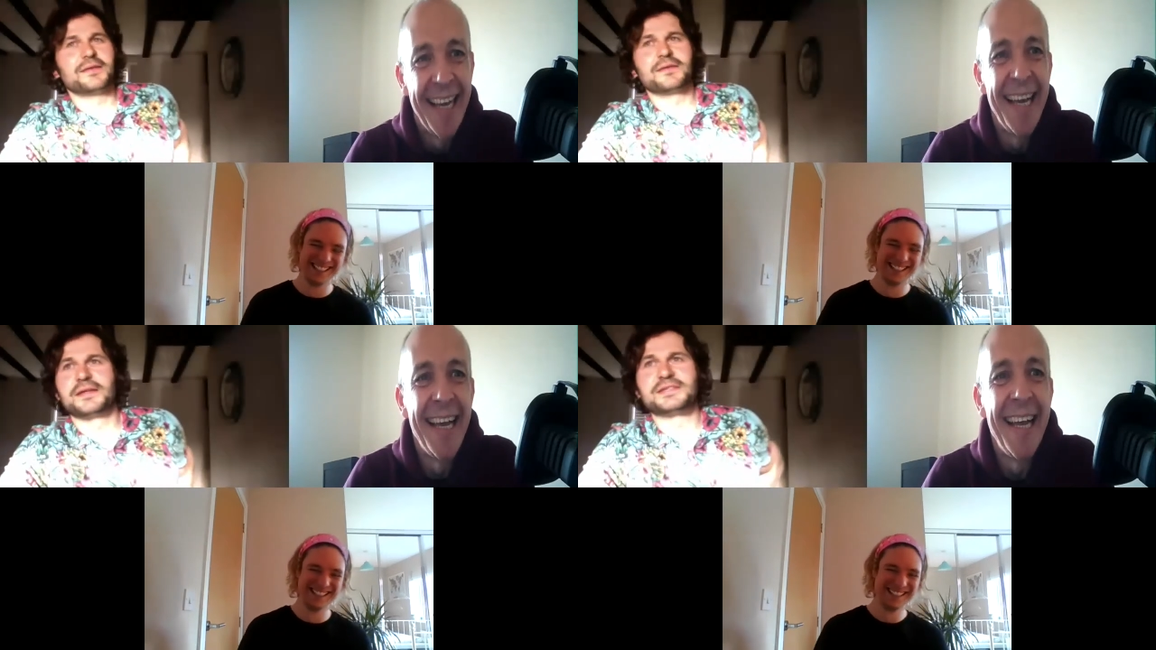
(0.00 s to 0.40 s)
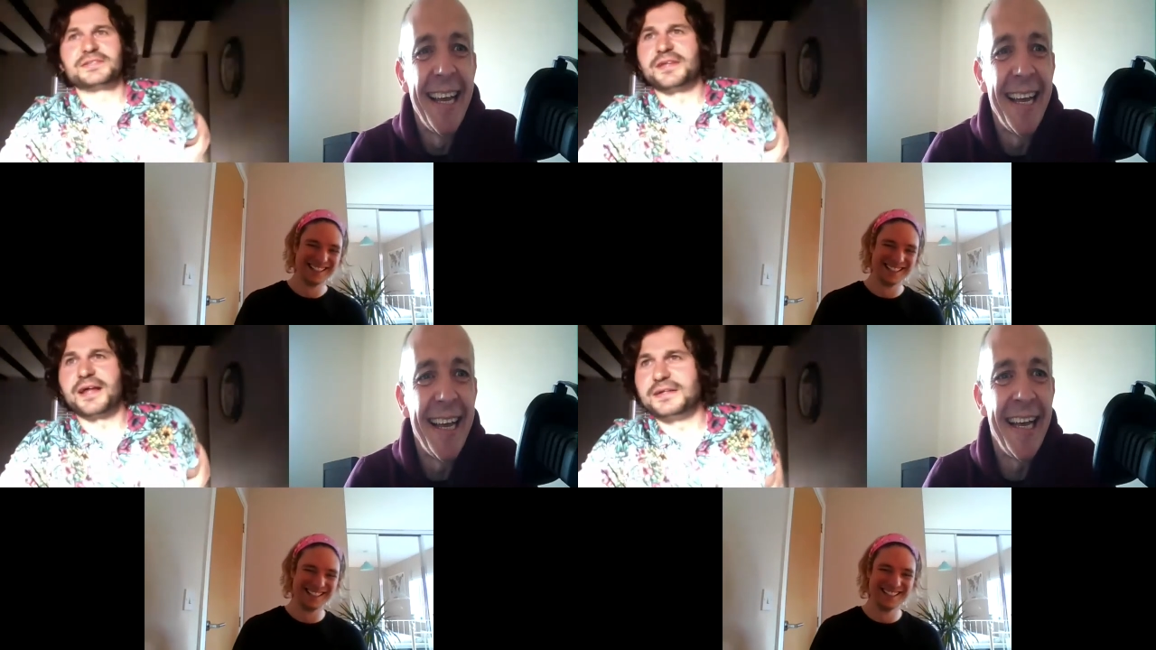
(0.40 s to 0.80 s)

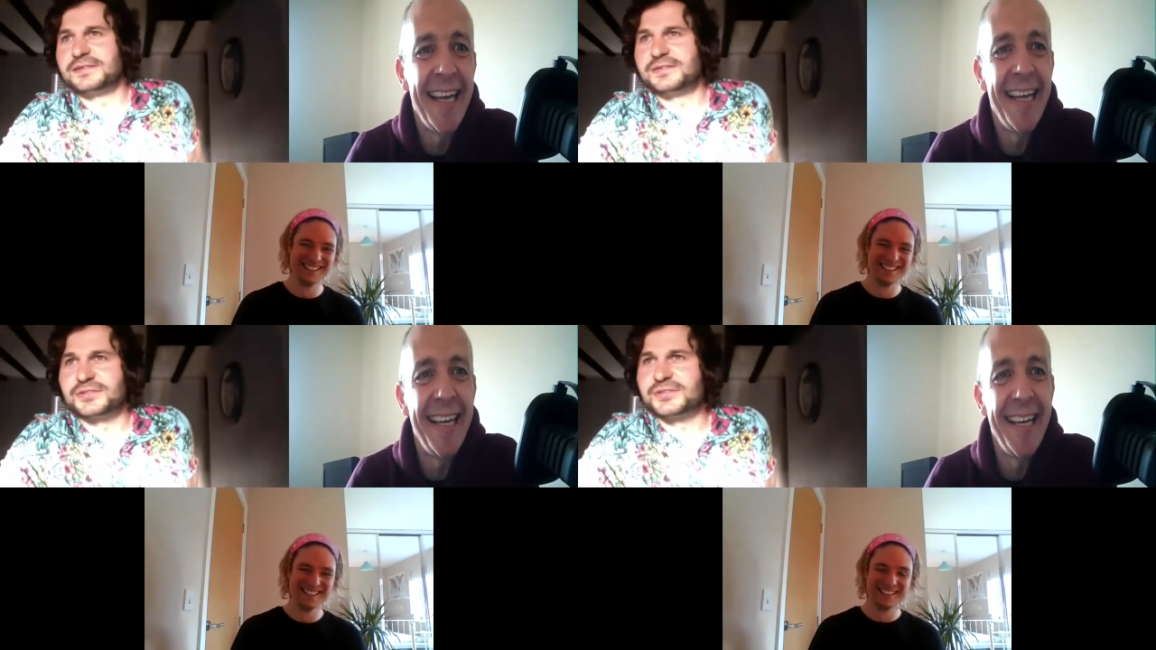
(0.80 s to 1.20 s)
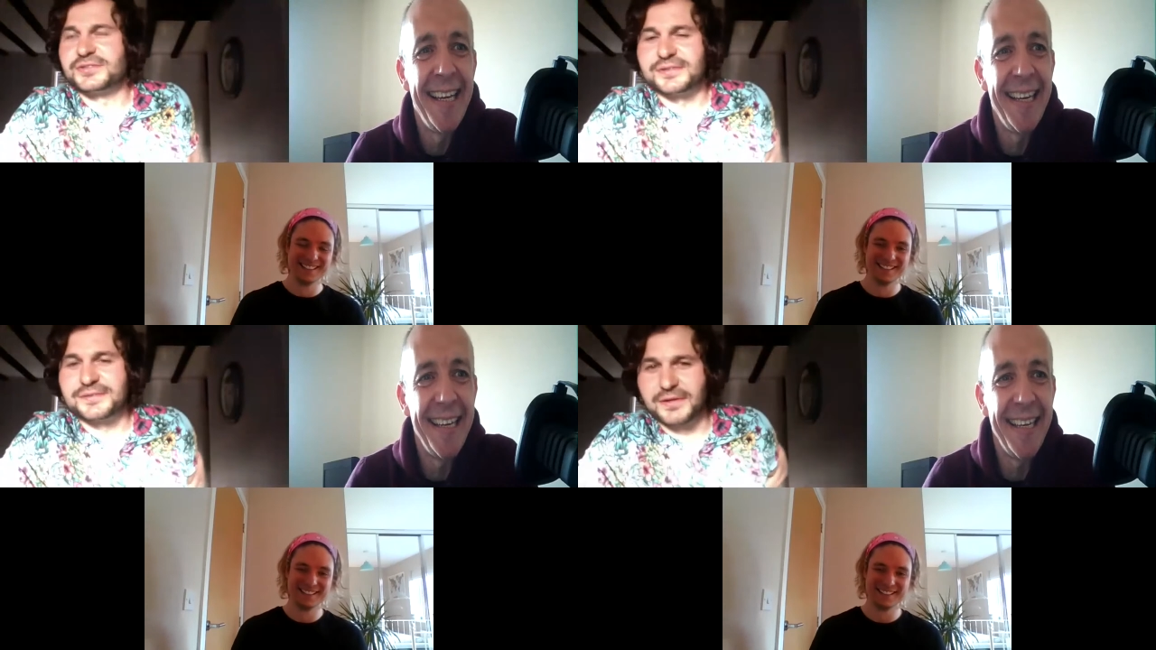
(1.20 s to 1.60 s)
Speaker 1: listen, that is just
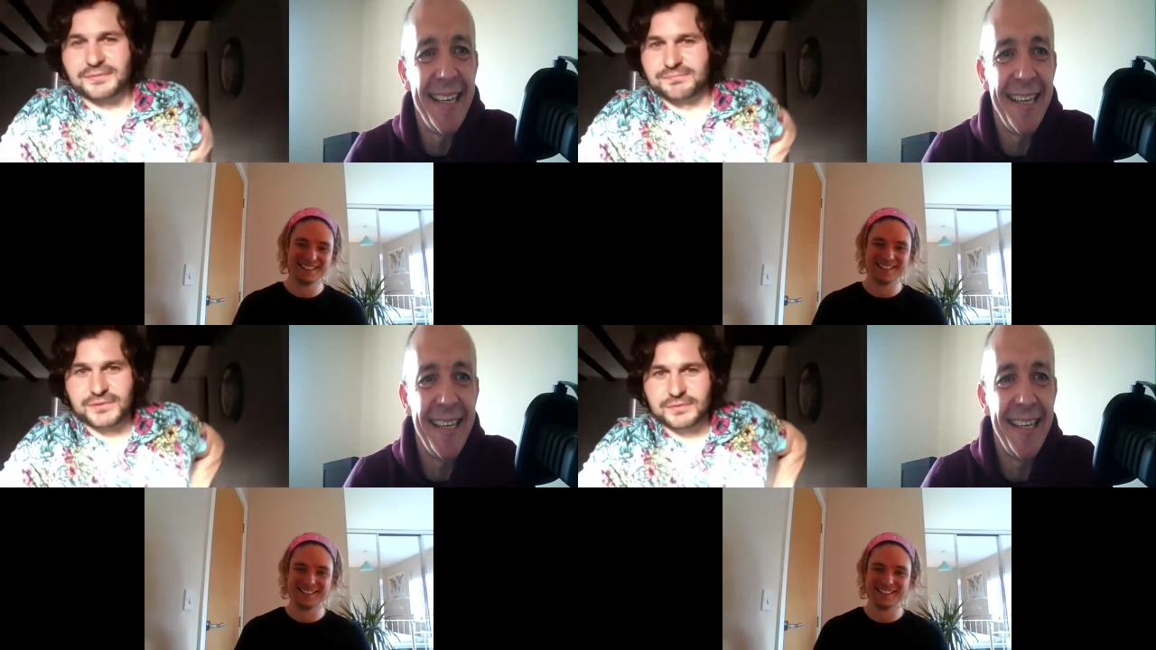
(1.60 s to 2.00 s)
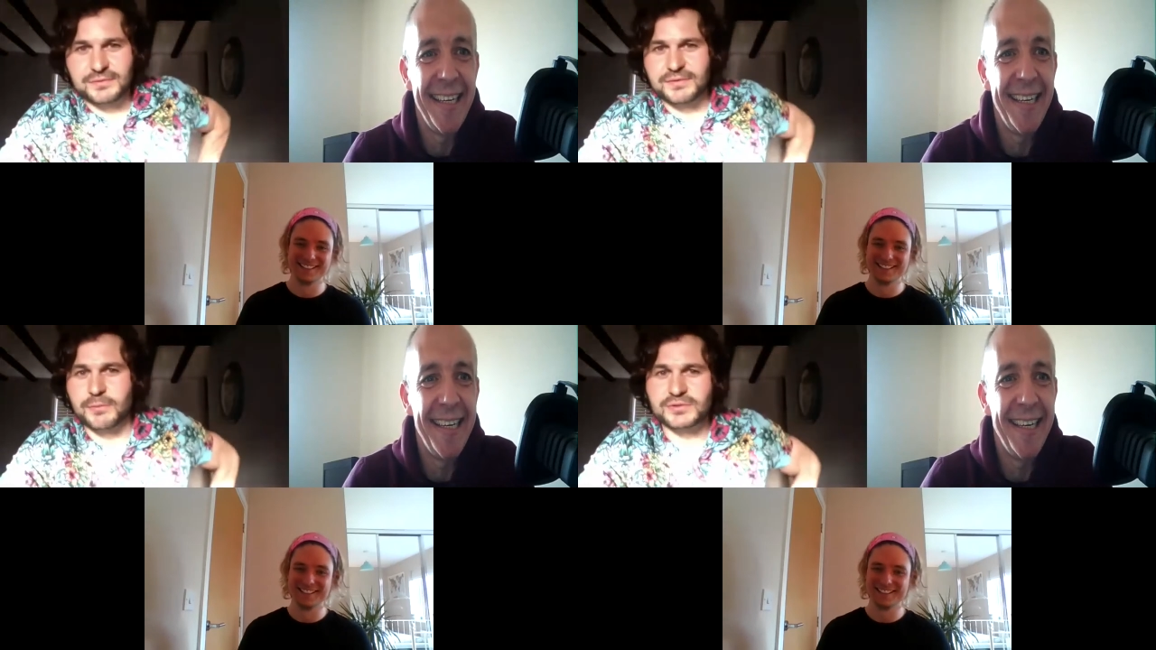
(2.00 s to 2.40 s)
a, a,
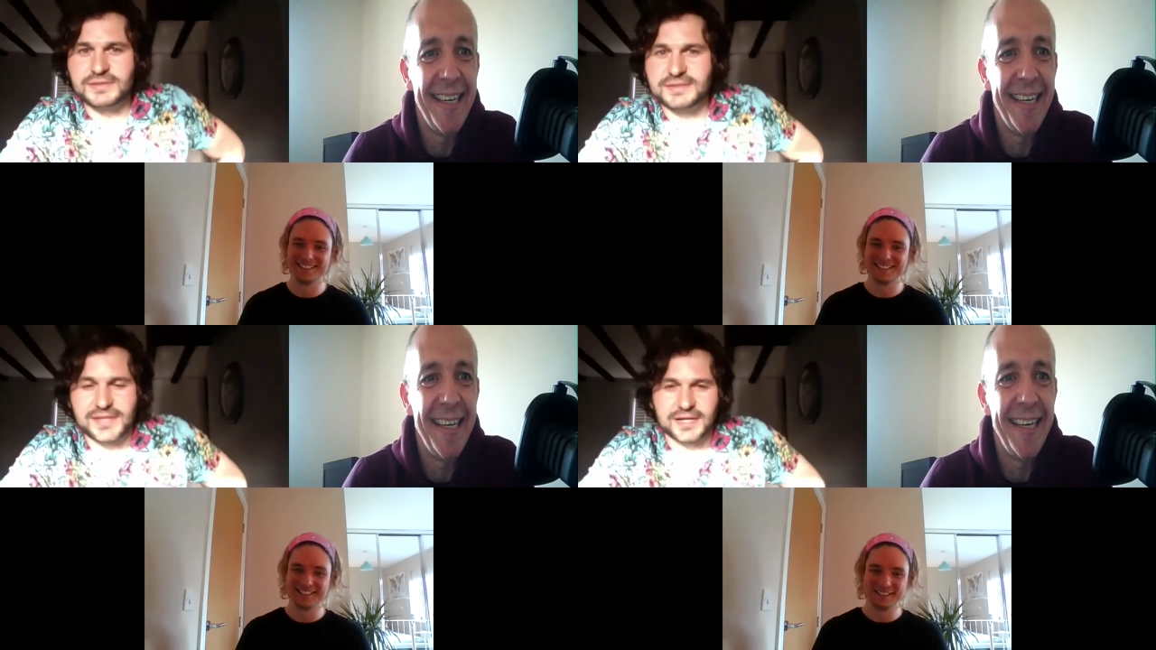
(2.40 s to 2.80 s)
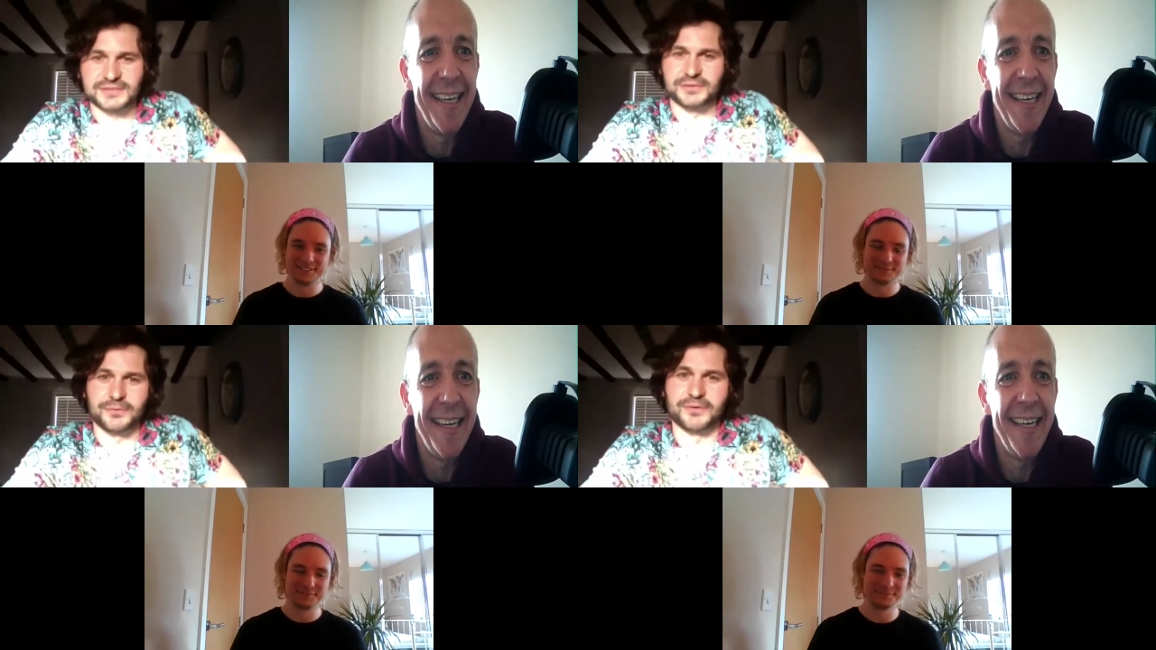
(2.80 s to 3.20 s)
it was a
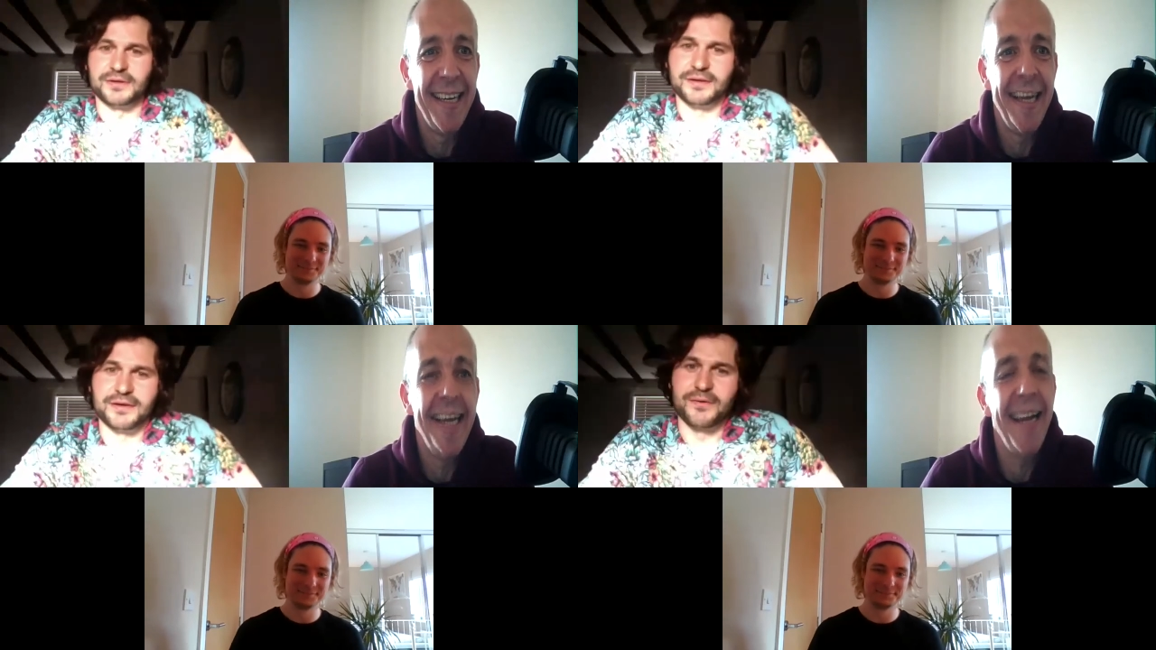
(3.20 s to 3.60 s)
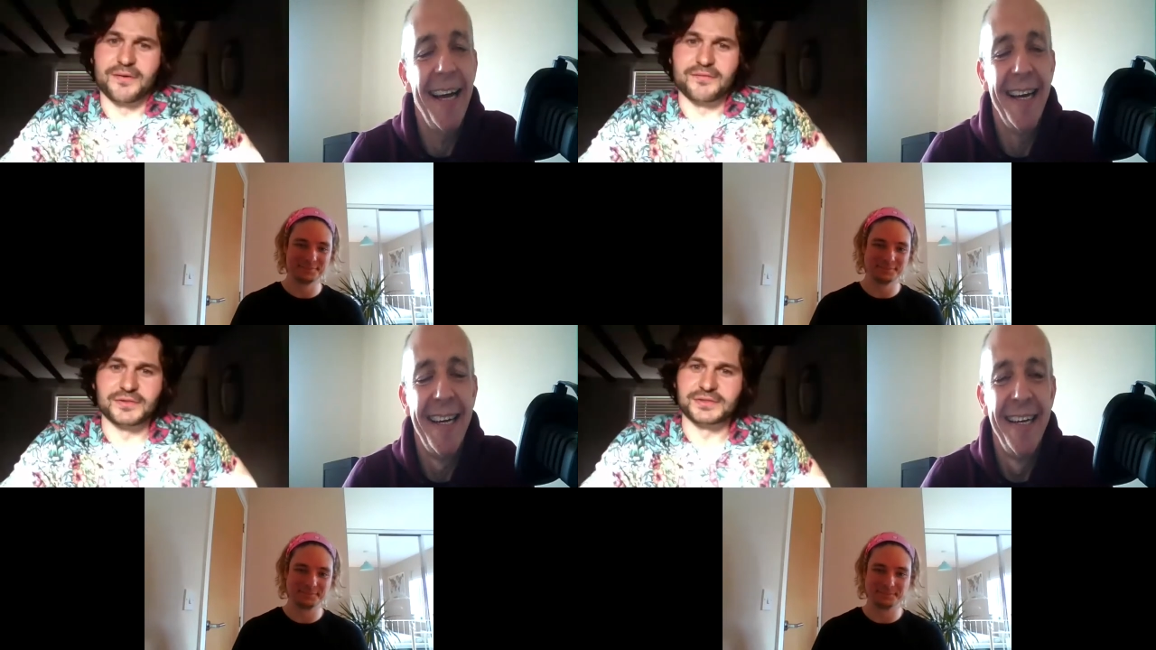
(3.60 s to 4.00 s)
disaster, wasn't it?
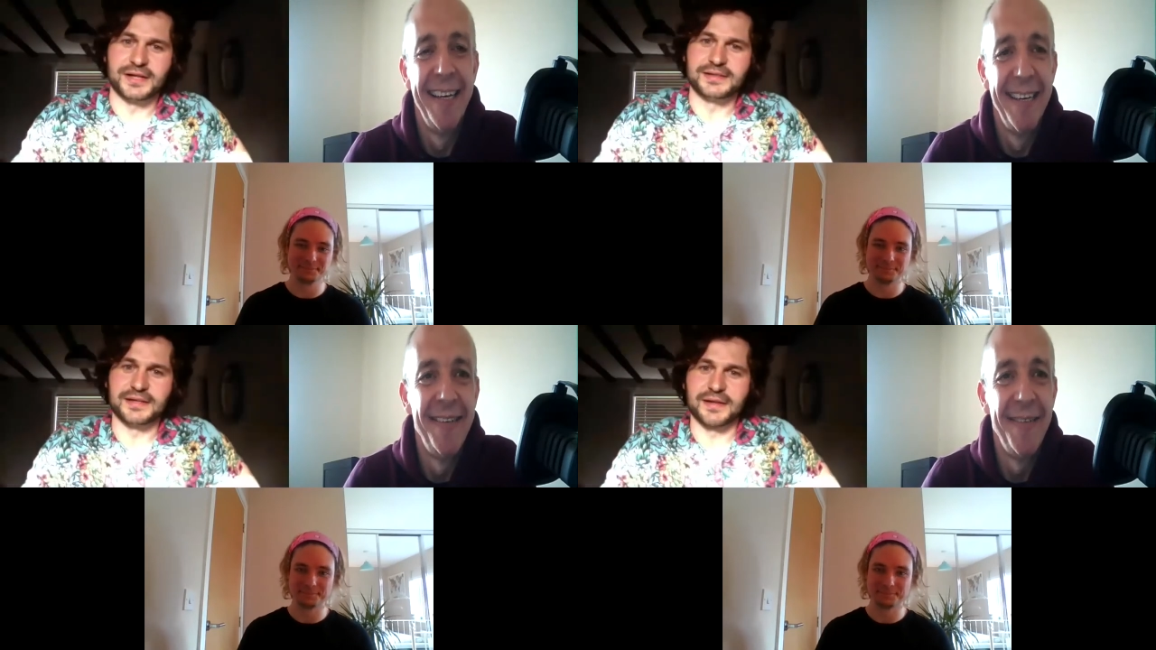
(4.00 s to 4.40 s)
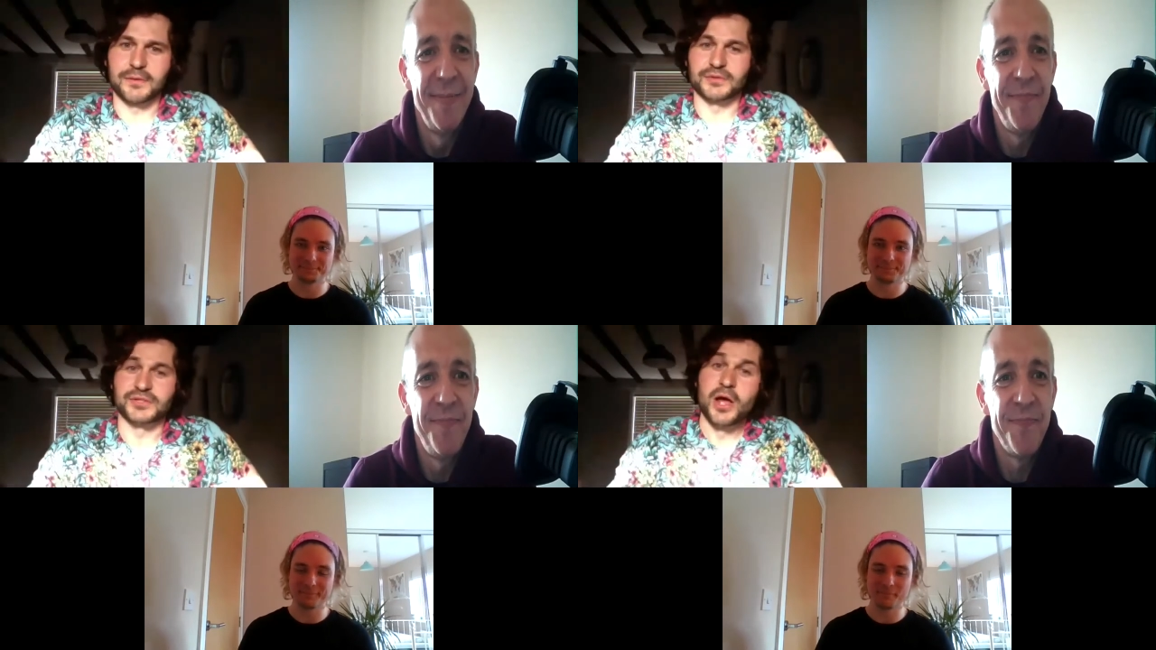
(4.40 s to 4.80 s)
Whoever's idea that
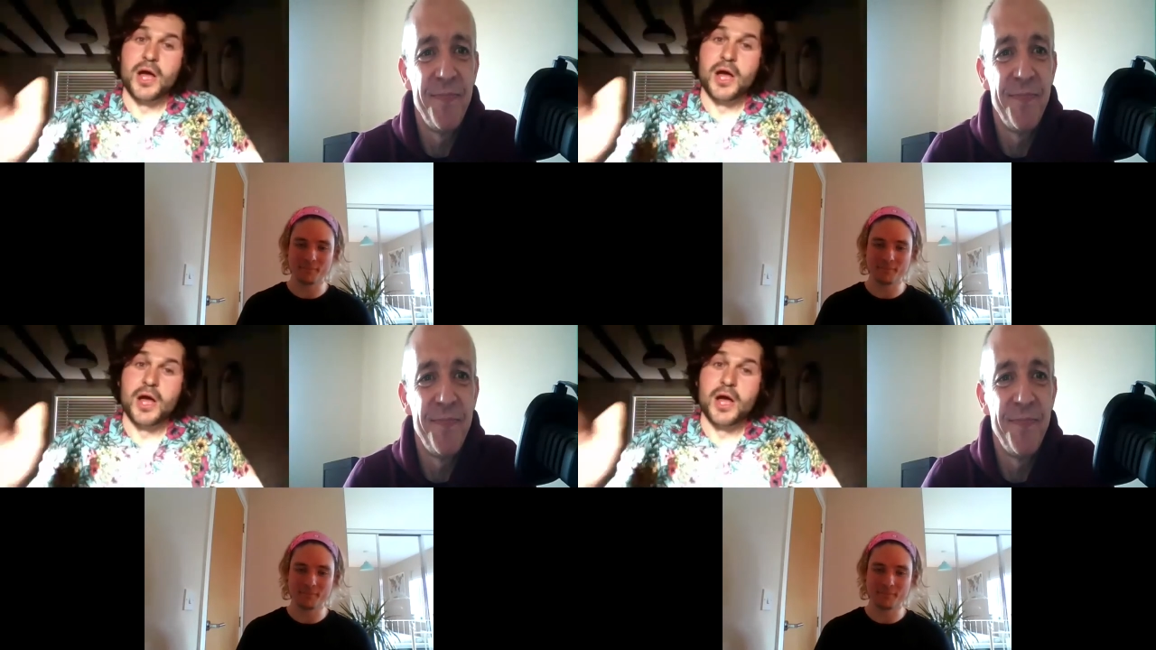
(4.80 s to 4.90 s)
was.